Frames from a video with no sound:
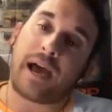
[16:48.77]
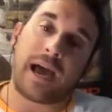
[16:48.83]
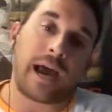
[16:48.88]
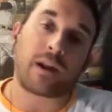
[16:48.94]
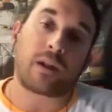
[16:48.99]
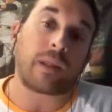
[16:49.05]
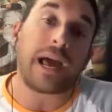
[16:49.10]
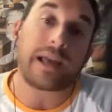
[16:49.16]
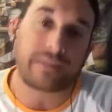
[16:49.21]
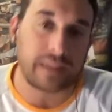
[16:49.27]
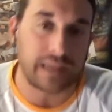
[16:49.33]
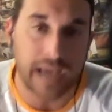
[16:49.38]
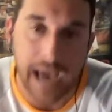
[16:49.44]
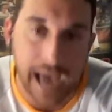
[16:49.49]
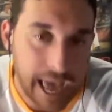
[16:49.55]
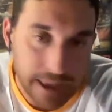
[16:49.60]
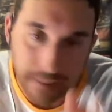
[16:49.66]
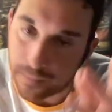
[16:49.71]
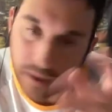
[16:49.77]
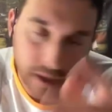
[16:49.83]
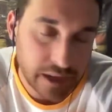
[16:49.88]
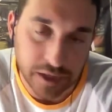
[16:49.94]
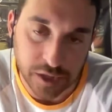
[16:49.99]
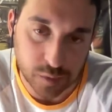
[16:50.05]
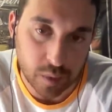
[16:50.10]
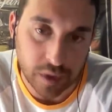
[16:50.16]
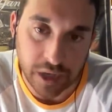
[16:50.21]
I don't like the guy, but
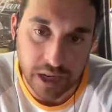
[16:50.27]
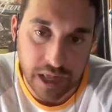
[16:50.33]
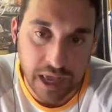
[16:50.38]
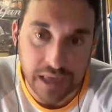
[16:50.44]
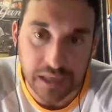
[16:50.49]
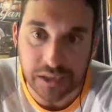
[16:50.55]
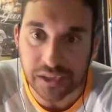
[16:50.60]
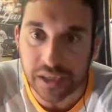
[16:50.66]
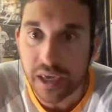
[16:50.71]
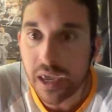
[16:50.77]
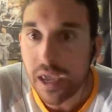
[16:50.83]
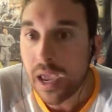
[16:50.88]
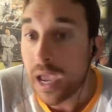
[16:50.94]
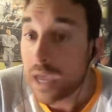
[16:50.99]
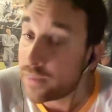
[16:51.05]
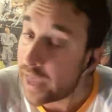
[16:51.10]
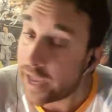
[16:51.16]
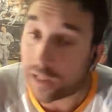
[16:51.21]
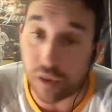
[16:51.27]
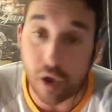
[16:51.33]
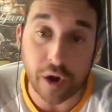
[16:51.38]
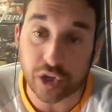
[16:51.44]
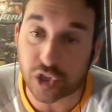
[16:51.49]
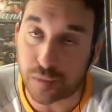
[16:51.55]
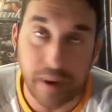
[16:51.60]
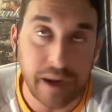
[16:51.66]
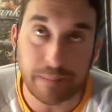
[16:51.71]
it is what it is. Then
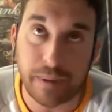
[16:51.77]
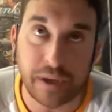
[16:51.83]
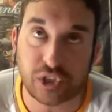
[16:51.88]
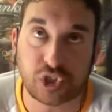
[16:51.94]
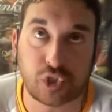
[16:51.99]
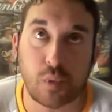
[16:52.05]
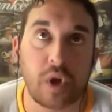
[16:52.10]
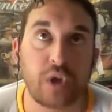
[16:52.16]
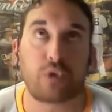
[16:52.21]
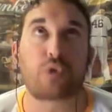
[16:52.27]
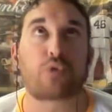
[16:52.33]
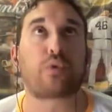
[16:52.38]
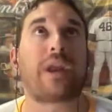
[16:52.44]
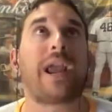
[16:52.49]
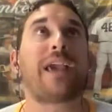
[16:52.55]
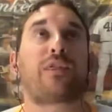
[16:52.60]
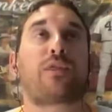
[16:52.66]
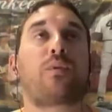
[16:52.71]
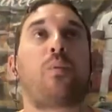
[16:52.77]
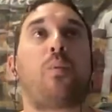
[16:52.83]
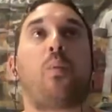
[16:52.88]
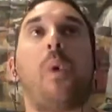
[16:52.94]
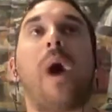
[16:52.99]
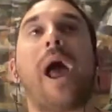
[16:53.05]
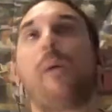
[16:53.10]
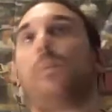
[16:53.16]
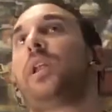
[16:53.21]
Clark Schmidt pitches a 1-2-3 eighth.
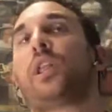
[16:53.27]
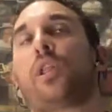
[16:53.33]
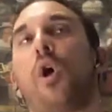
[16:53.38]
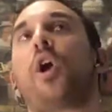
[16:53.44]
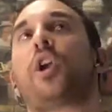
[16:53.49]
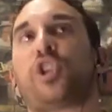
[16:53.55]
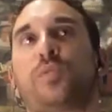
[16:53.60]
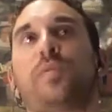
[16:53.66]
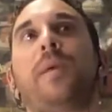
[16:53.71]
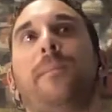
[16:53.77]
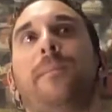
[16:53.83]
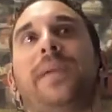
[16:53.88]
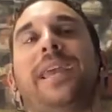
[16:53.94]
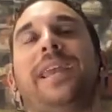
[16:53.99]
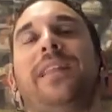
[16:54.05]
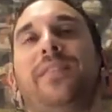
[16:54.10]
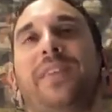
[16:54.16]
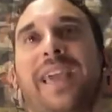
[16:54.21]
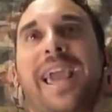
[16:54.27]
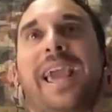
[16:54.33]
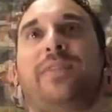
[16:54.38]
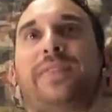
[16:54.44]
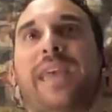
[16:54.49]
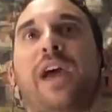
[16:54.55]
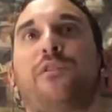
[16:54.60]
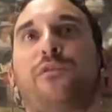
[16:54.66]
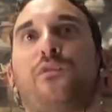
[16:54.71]
Why would Clark Schmidt be in the
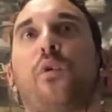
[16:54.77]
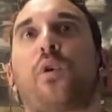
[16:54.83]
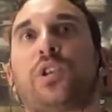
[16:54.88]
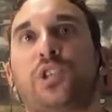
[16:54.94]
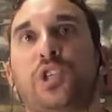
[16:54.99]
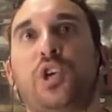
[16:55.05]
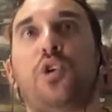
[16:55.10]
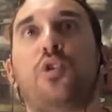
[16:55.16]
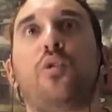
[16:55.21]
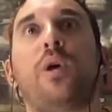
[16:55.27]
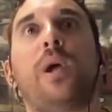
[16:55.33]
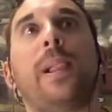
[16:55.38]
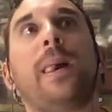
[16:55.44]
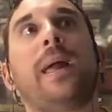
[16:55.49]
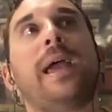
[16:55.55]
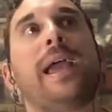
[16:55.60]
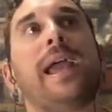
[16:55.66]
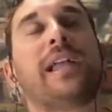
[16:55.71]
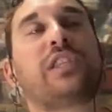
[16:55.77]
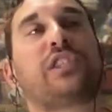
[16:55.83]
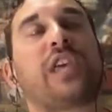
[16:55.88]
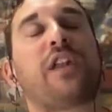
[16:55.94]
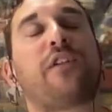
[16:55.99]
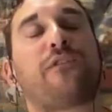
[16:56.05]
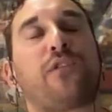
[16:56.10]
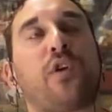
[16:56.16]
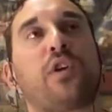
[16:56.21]
eighth down 4-2
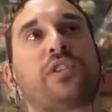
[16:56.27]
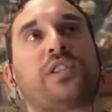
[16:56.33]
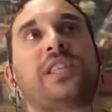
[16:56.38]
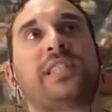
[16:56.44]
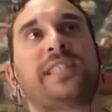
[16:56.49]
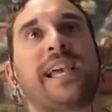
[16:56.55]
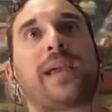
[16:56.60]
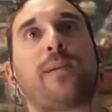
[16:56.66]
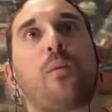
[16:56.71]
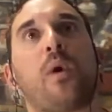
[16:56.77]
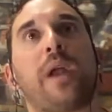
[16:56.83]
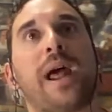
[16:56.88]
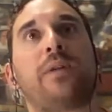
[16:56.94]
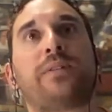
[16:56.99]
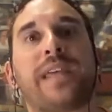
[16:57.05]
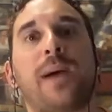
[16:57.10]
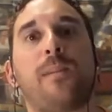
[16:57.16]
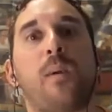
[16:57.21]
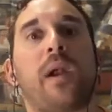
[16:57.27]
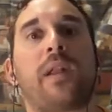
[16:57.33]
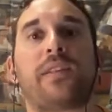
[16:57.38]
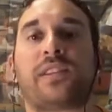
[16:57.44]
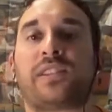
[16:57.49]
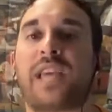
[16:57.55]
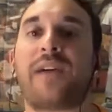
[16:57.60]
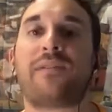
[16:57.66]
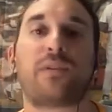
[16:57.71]
instead of first and second, one out, down one in the
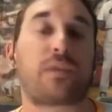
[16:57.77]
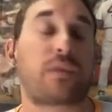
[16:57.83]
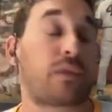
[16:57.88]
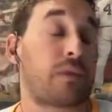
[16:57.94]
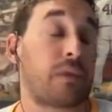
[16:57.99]
seventh?